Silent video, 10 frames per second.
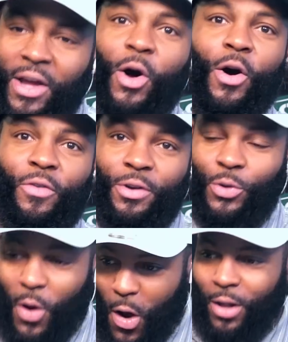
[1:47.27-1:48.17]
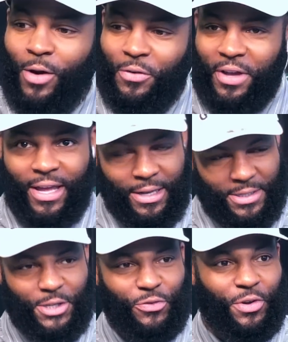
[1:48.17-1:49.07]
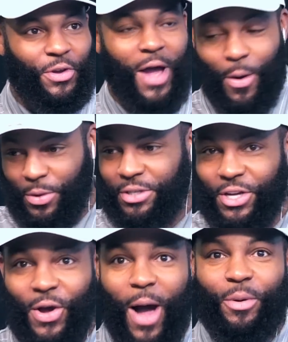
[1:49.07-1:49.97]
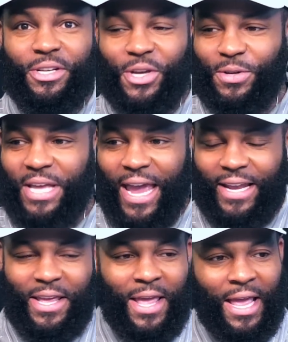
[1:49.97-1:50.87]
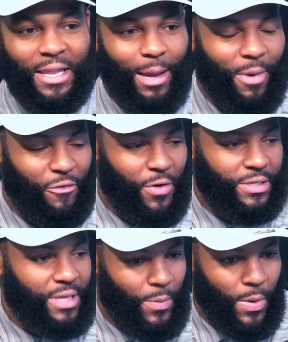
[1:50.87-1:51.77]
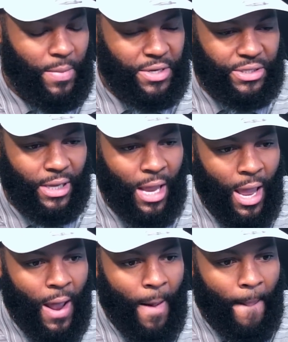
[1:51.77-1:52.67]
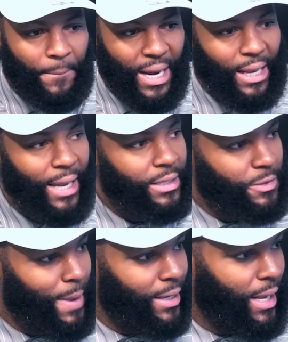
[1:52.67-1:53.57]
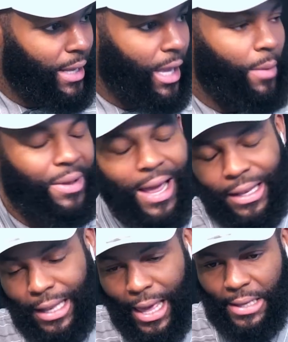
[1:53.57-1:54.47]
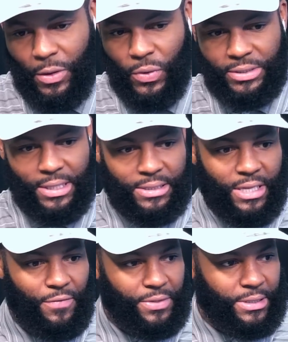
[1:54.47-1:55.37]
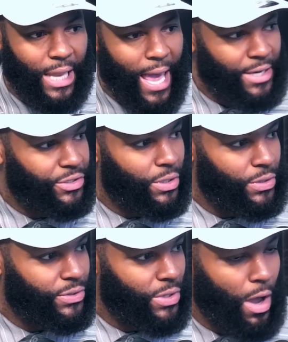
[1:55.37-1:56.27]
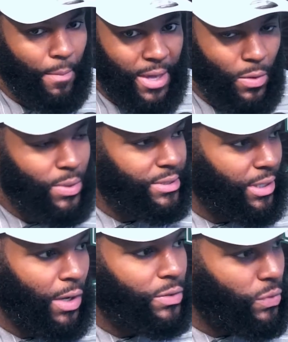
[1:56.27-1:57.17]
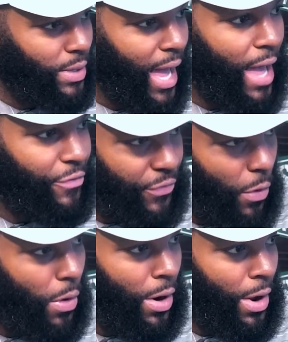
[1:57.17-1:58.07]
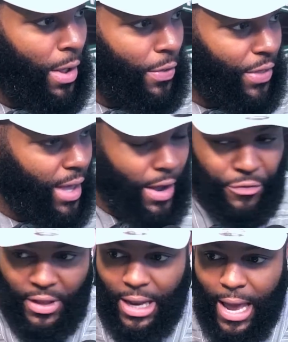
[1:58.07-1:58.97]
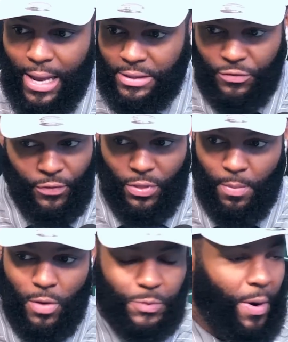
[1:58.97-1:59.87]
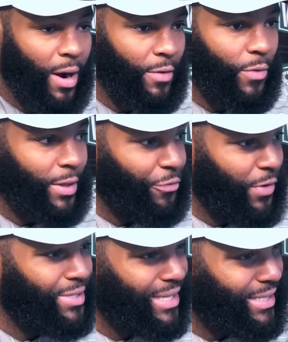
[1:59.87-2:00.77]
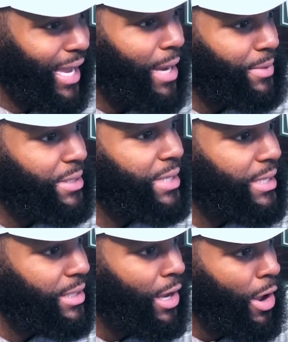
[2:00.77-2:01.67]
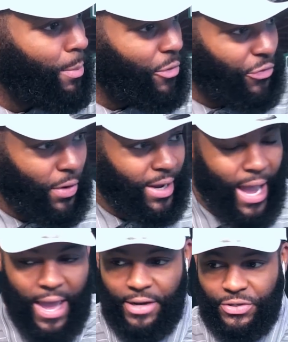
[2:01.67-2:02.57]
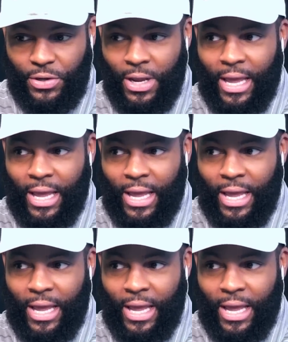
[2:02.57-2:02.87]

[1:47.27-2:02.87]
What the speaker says: could go over and do all over again just for you. I would have chose 80 like my first number in Michigan. But I like this by Dan Campbell, and I like Quintez Cephas. Last year, you saw him. He was the go-to guy for the Lions for the most part of the first six games of the season before he got injured.